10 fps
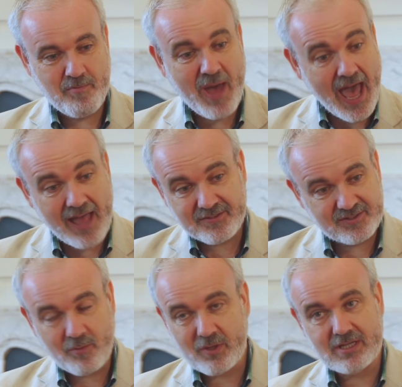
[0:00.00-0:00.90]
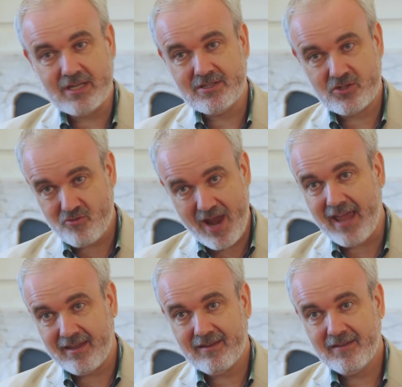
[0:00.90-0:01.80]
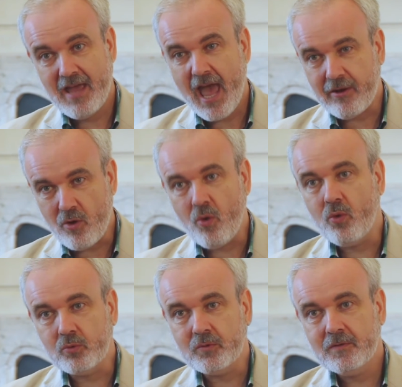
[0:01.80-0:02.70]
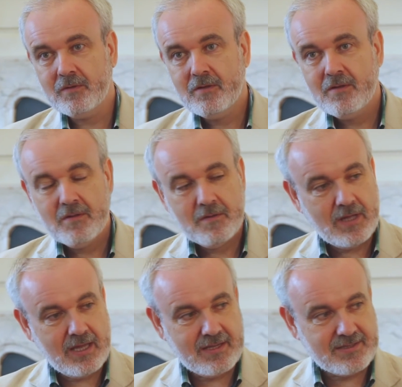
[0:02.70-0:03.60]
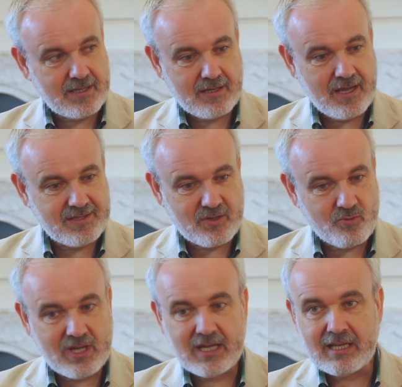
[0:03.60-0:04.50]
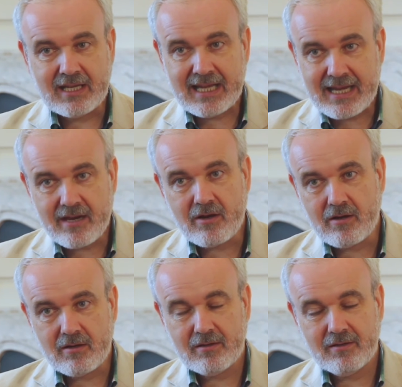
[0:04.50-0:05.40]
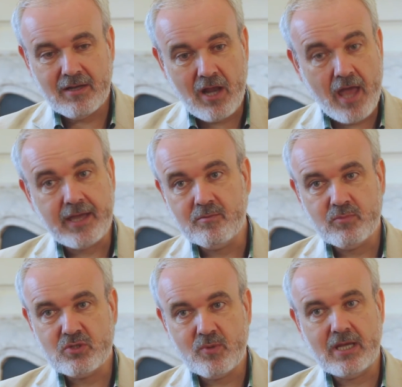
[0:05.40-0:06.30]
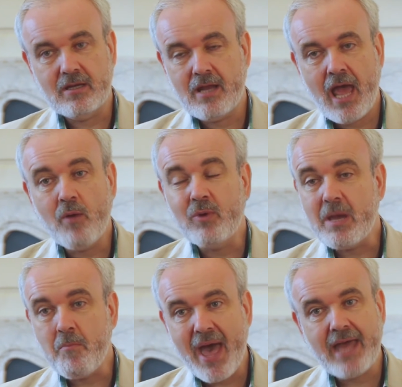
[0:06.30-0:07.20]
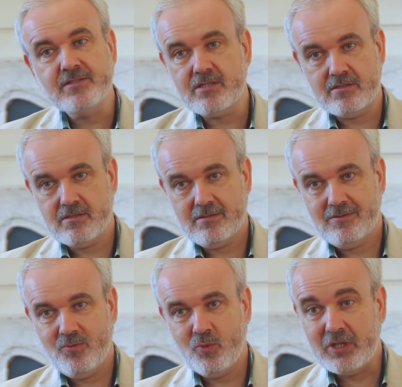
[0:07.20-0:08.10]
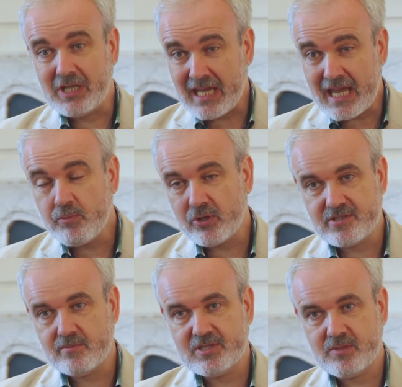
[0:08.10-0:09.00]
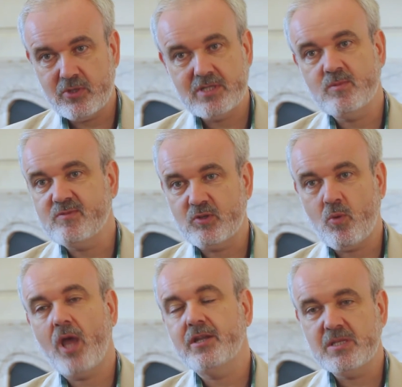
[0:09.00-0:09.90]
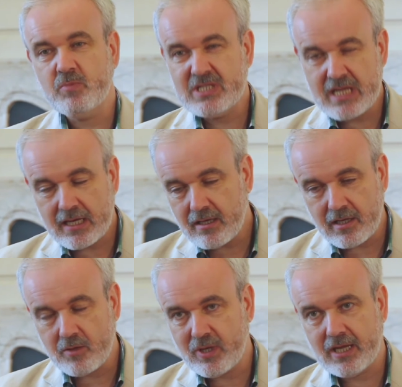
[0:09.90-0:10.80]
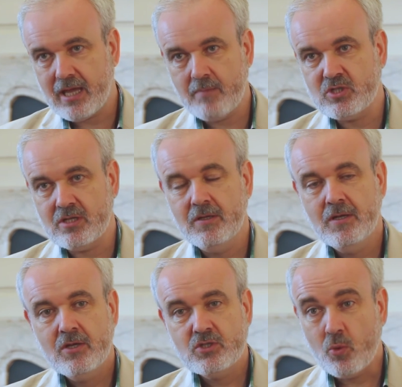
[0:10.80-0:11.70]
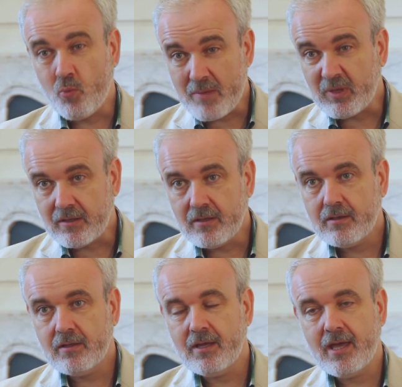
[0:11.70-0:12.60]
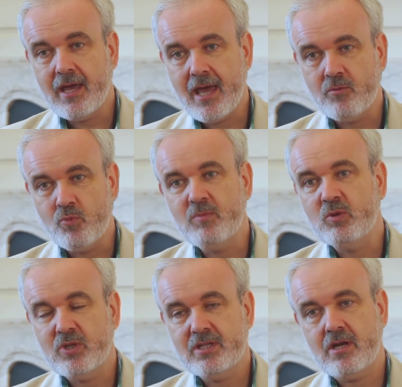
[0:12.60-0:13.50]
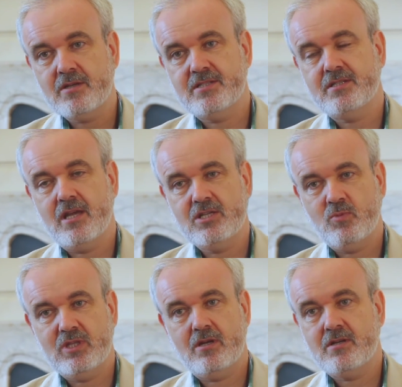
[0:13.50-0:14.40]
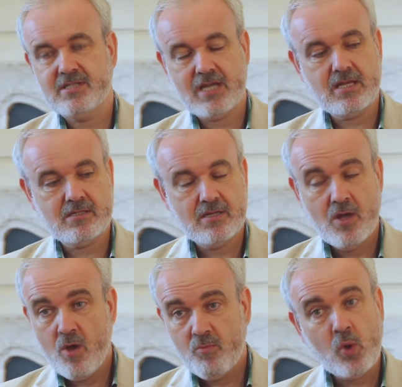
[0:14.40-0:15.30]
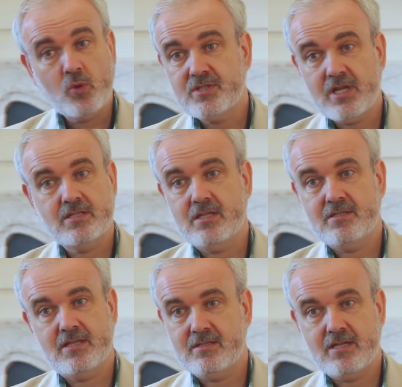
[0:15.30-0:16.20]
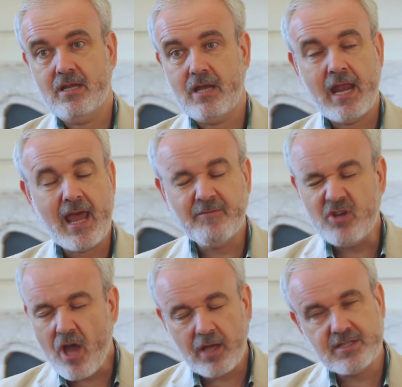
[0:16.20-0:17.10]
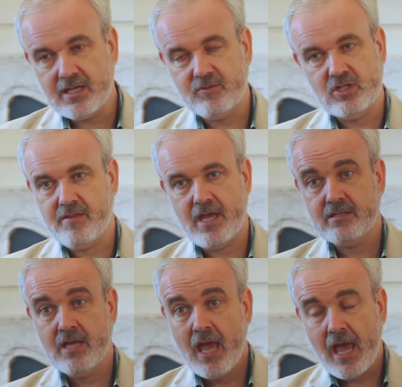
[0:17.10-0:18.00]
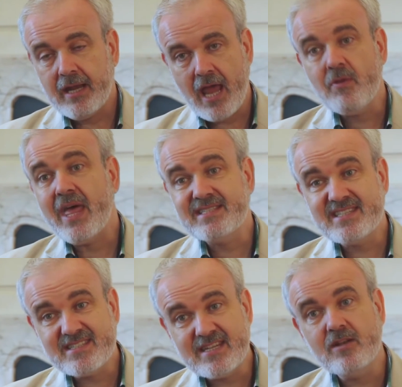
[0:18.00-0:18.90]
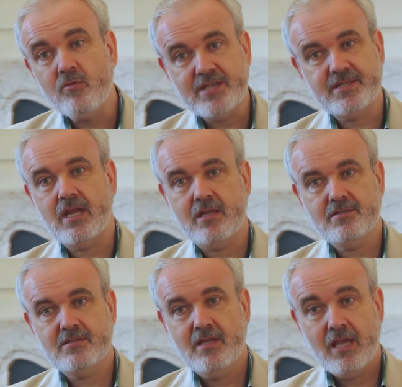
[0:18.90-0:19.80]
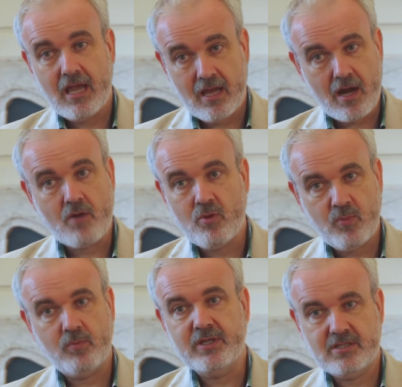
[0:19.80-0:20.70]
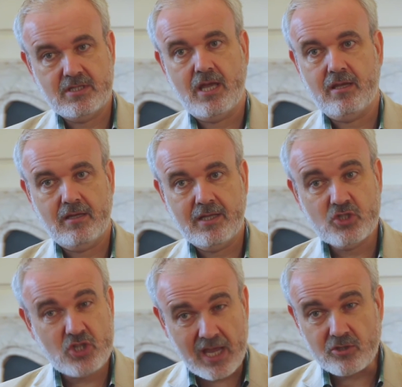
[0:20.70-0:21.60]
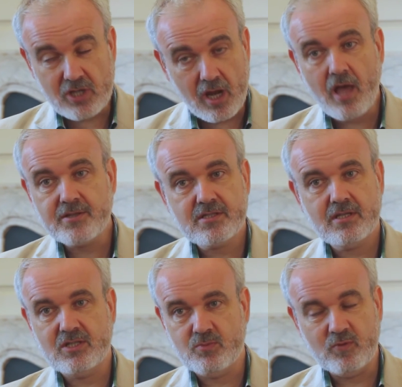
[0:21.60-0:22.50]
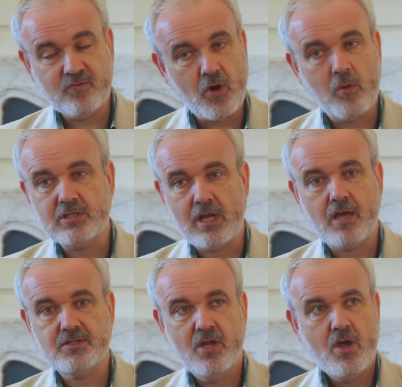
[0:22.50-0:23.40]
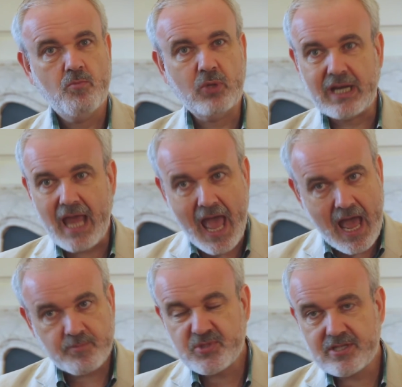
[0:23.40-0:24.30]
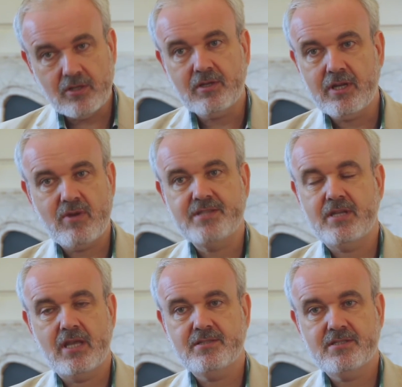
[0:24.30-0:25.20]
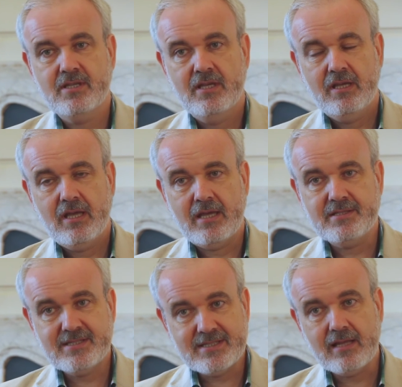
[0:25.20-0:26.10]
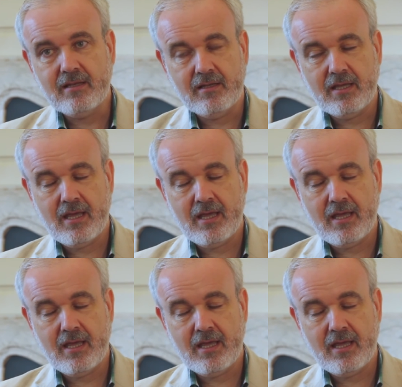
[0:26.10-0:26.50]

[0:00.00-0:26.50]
paths that we need to track and own is the really clear line between how we abandoned one of the key principles, the principles of equality, particularly when it came to women and women within our society, within our state, post-1916, and have not delivered on that, and how that still resonates in our republic today. It's changed a lot, it's moved forward a lot, but it absolutely resonates still